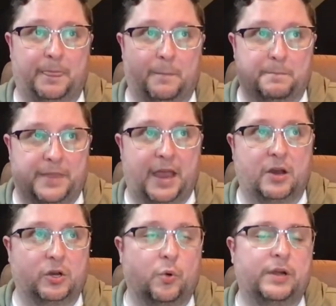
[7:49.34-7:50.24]
they
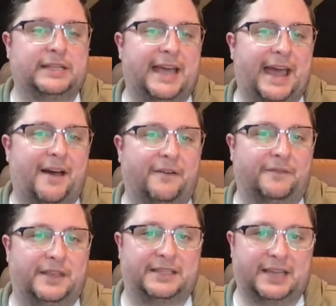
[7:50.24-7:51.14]
are going to
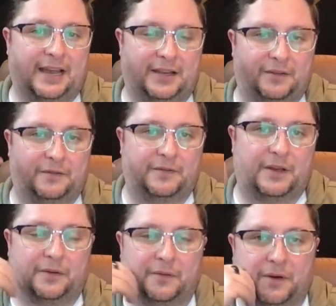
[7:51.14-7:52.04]
have these kind of,
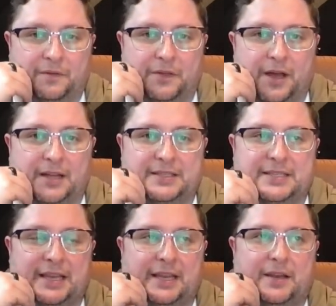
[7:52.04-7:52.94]
of, of thoughts
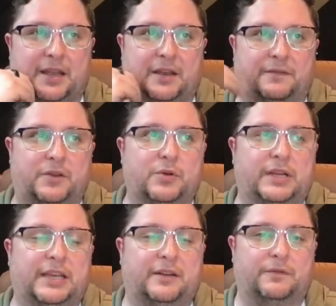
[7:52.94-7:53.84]
and, and if you
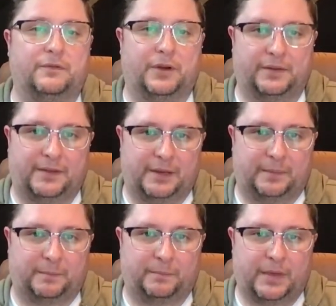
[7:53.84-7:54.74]
can get in front of
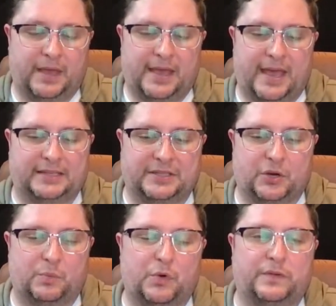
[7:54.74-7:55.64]
them as
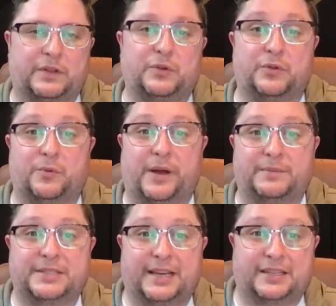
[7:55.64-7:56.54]
they're moving through the
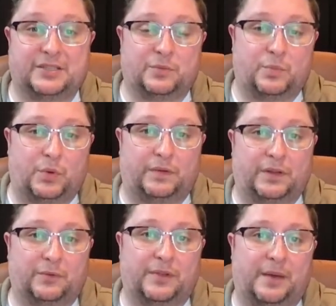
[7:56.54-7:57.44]
website, as they're moving
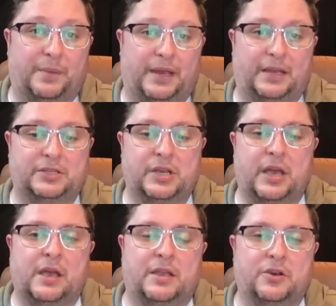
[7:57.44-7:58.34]
through that page,
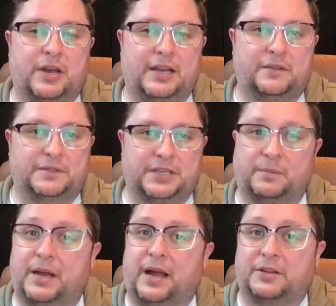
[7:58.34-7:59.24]
you're kind of
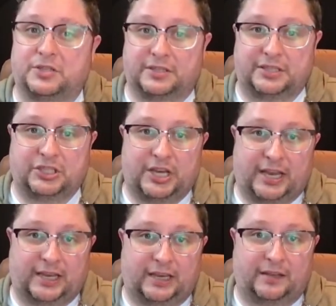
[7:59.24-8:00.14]
subconsciously
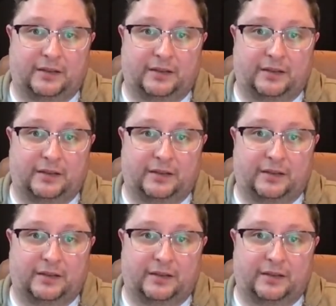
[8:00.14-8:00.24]
checking